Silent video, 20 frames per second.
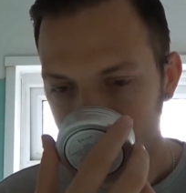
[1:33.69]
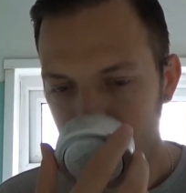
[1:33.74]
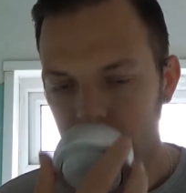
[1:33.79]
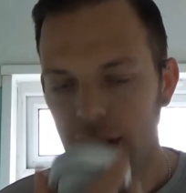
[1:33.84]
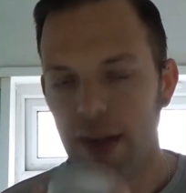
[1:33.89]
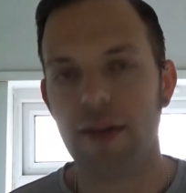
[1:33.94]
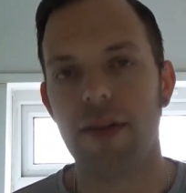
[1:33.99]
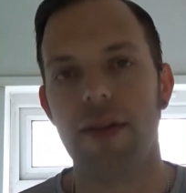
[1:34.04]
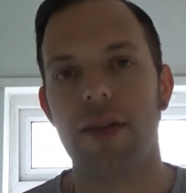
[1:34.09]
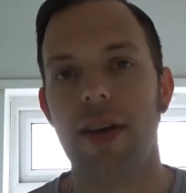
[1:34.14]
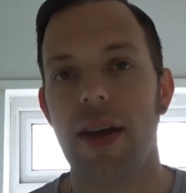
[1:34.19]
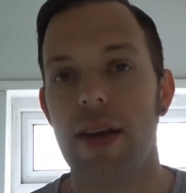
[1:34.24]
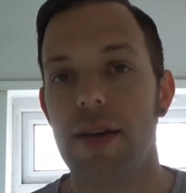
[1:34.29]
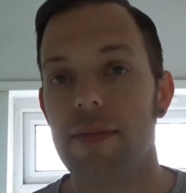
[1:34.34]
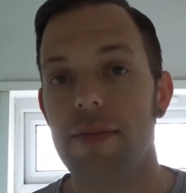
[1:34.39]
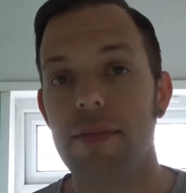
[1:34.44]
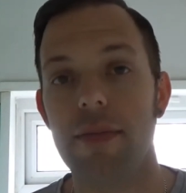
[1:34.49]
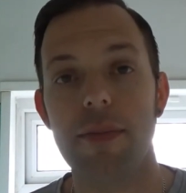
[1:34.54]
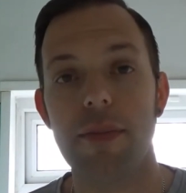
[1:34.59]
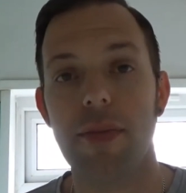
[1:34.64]
as I said,
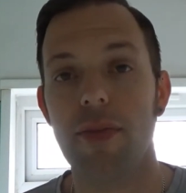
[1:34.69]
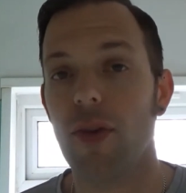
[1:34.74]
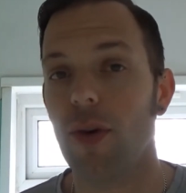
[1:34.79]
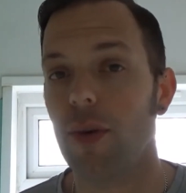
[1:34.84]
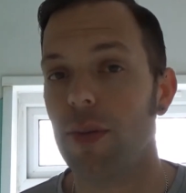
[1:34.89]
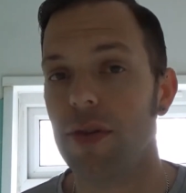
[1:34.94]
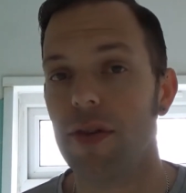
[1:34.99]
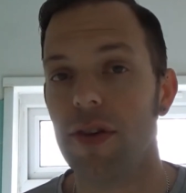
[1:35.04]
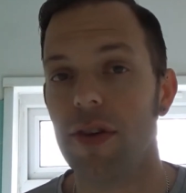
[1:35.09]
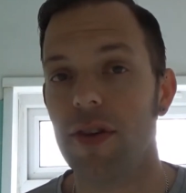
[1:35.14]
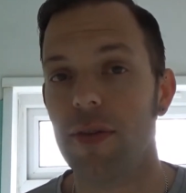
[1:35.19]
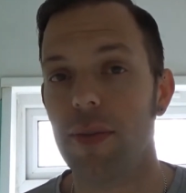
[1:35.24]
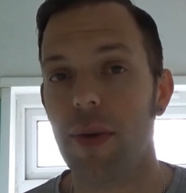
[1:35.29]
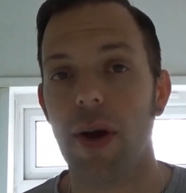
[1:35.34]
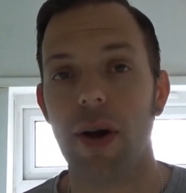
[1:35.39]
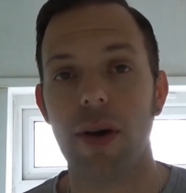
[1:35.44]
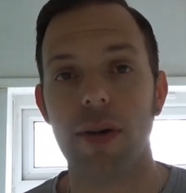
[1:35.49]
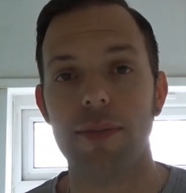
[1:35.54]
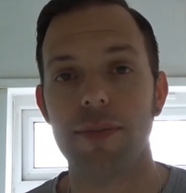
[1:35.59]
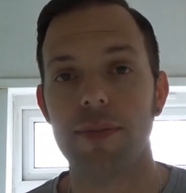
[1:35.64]
performance is
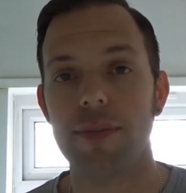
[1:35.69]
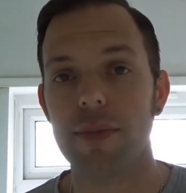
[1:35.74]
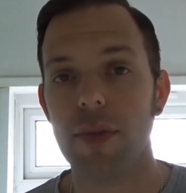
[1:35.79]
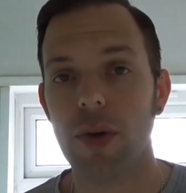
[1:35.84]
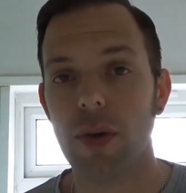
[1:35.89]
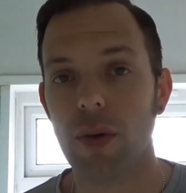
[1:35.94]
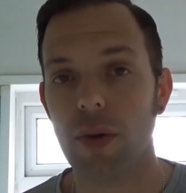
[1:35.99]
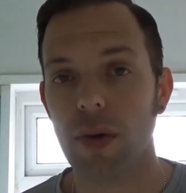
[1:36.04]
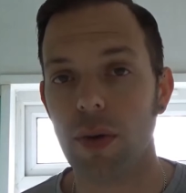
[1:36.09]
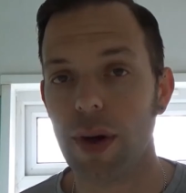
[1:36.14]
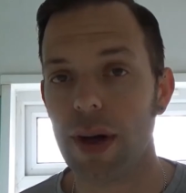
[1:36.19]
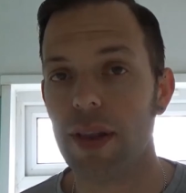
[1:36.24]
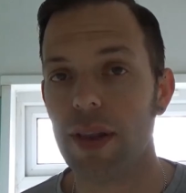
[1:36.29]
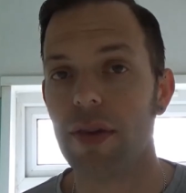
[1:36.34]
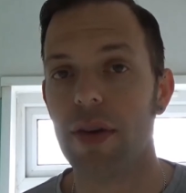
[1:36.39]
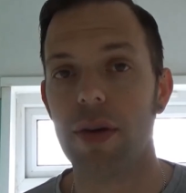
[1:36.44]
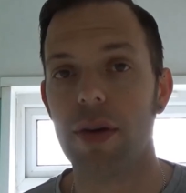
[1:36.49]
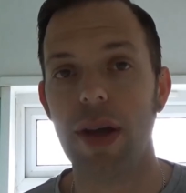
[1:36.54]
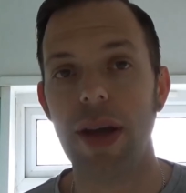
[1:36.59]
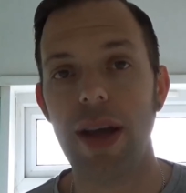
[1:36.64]
spot on all the way
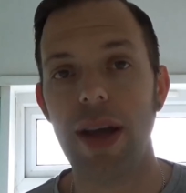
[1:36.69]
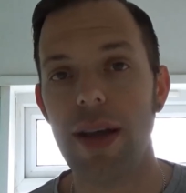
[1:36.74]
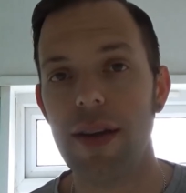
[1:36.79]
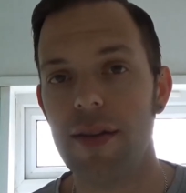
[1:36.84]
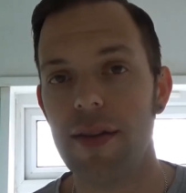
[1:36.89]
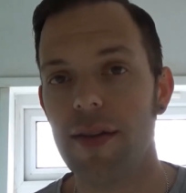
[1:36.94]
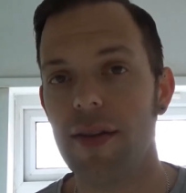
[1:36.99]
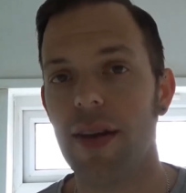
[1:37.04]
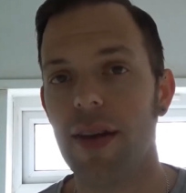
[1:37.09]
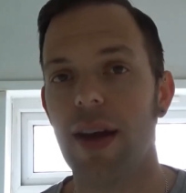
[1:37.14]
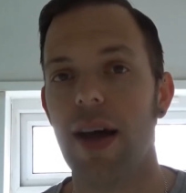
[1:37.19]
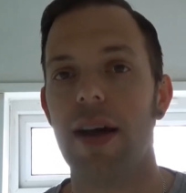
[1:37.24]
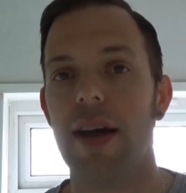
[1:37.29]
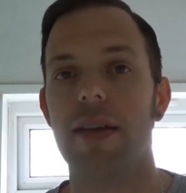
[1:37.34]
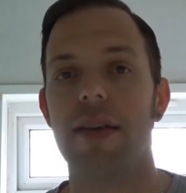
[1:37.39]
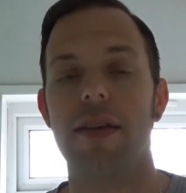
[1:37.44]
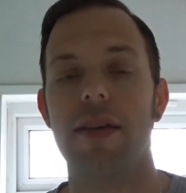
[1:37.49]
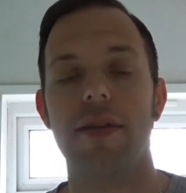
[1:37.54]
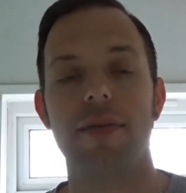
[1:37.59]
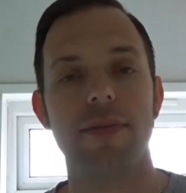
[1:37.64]
through. Easy to
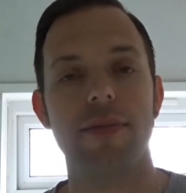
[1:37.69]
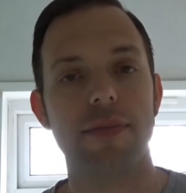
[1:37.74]
lather,